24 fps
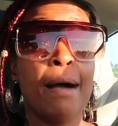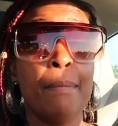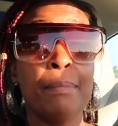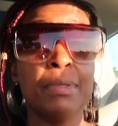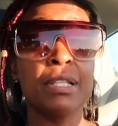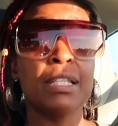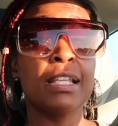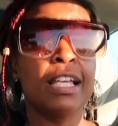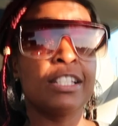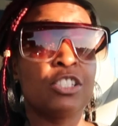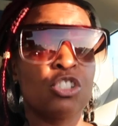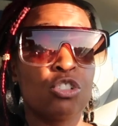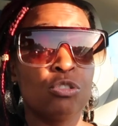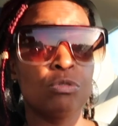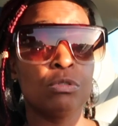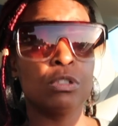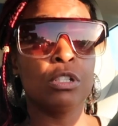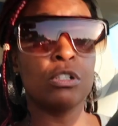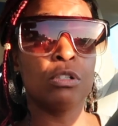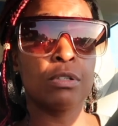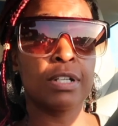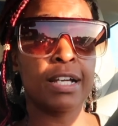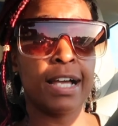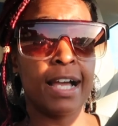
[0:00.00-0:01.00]
I'm gonna let you
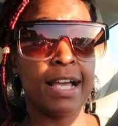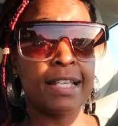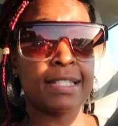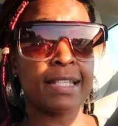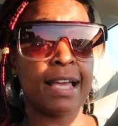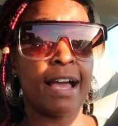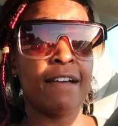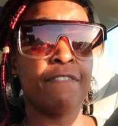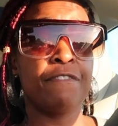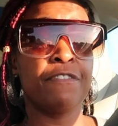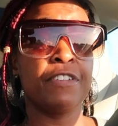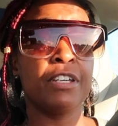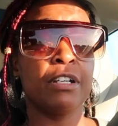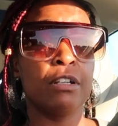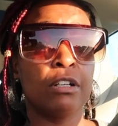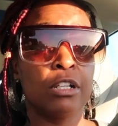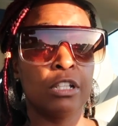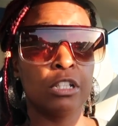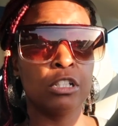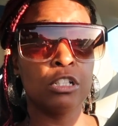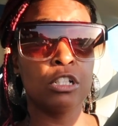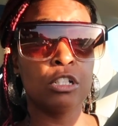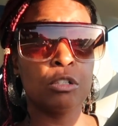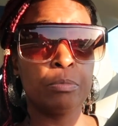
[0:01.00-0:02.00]
know, guys, I feel
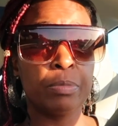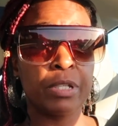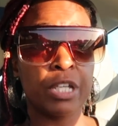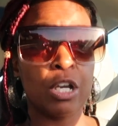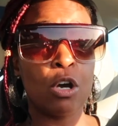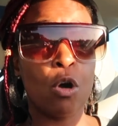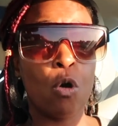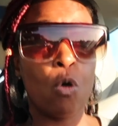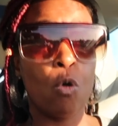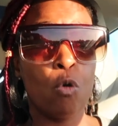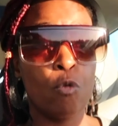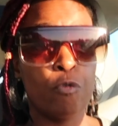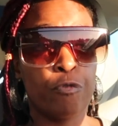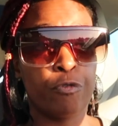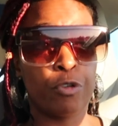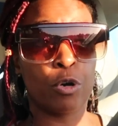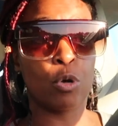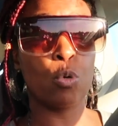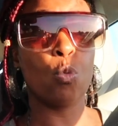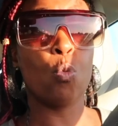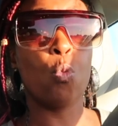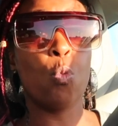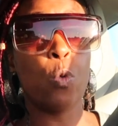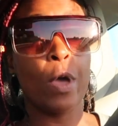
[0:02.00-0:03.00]
a little bit
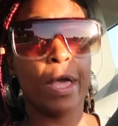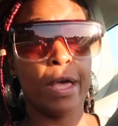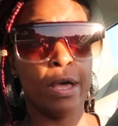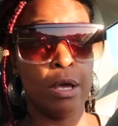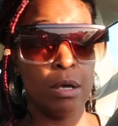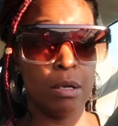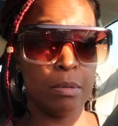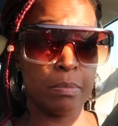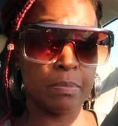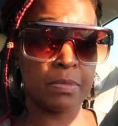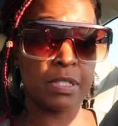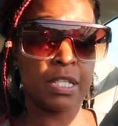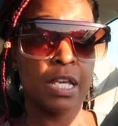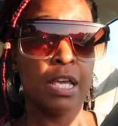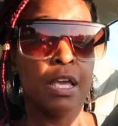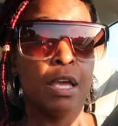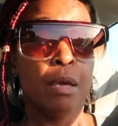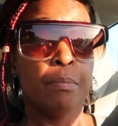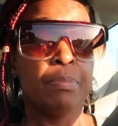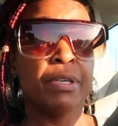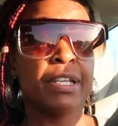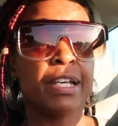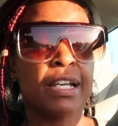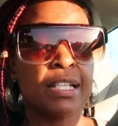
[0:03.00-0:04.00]

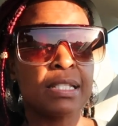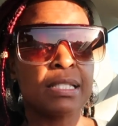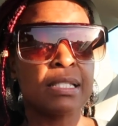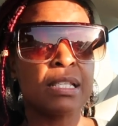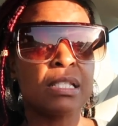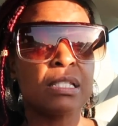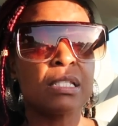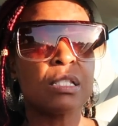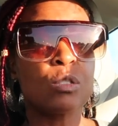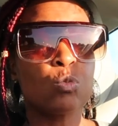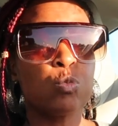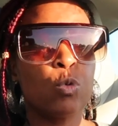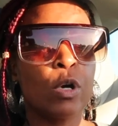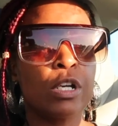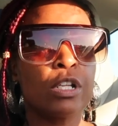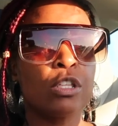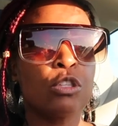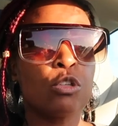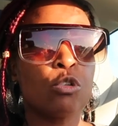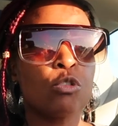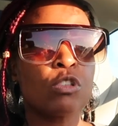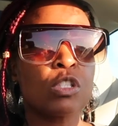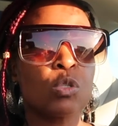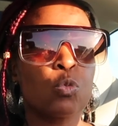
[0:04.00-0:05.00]
overwhelmed because this is one
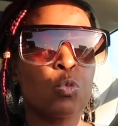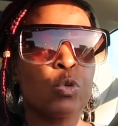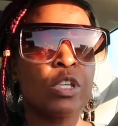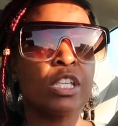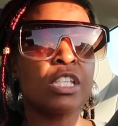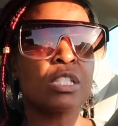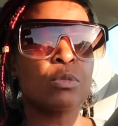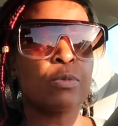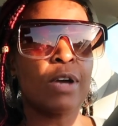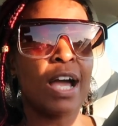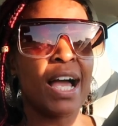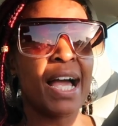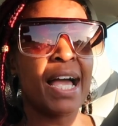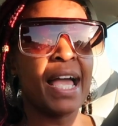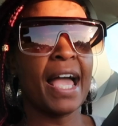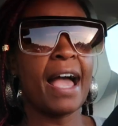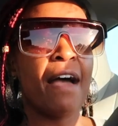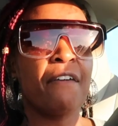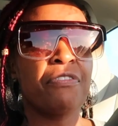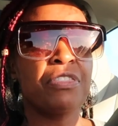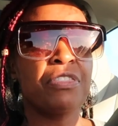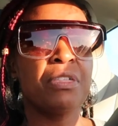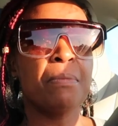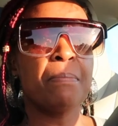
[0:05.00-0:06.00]
of those weeks where I
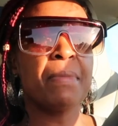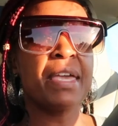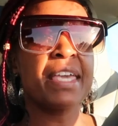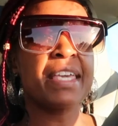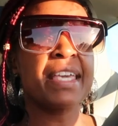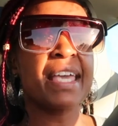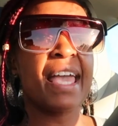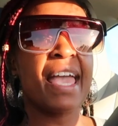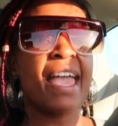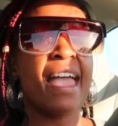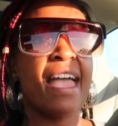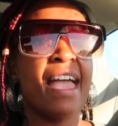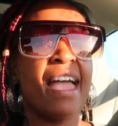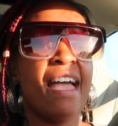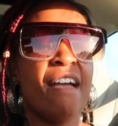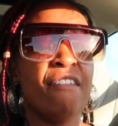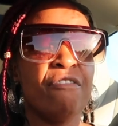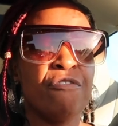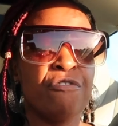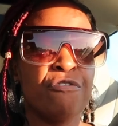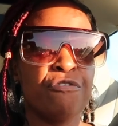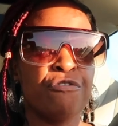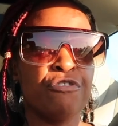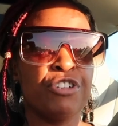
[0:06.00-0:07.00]
have to make
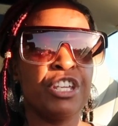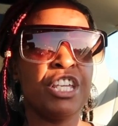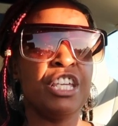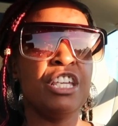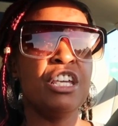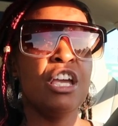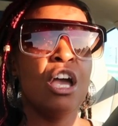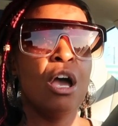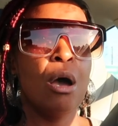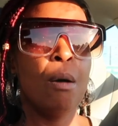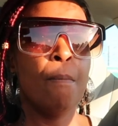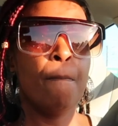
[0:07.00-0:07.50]
every